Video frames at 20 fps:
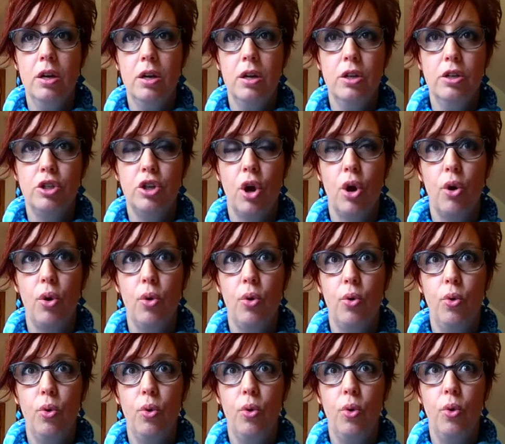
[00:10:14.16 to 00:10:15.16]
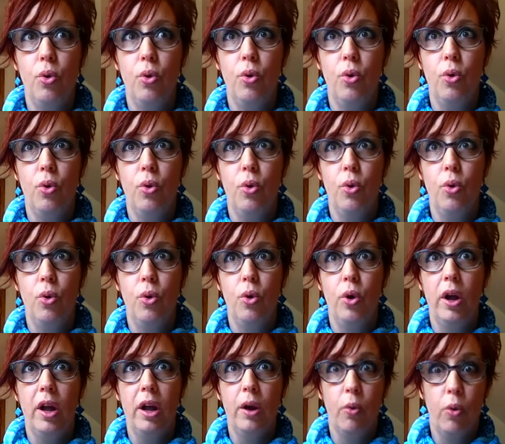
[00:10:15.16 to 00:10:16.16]
So
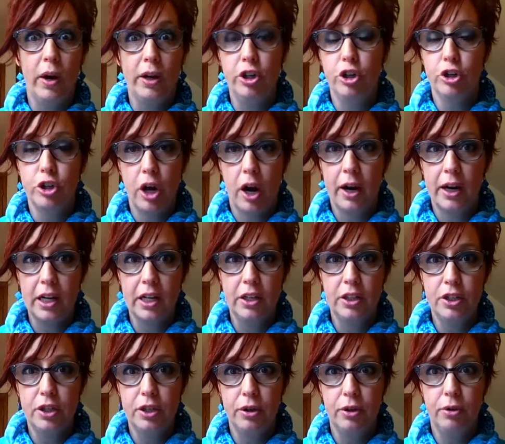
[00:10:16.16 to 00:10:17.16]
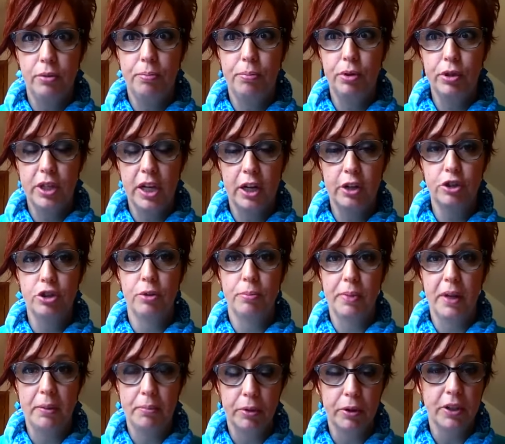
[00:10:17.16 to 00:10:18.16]
when you're talking to potential
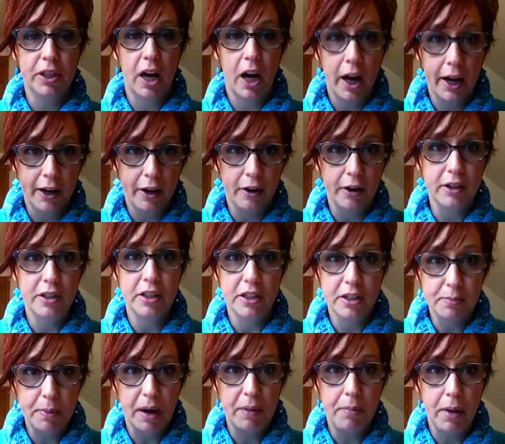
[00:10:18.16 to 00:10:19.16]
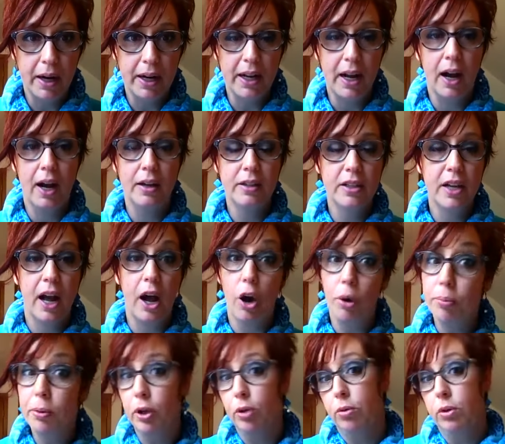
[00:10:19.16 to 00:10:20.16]
people to hire and to spend money on to help
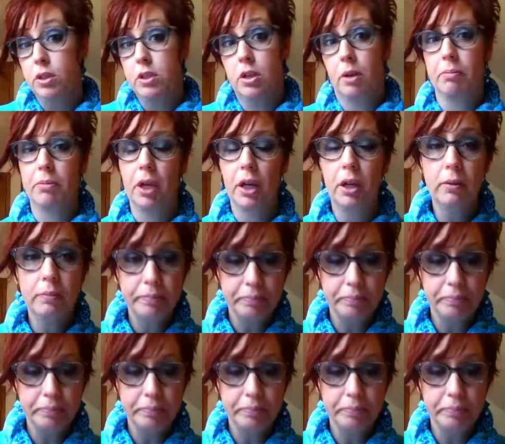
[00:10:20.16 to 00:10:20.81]
you with something,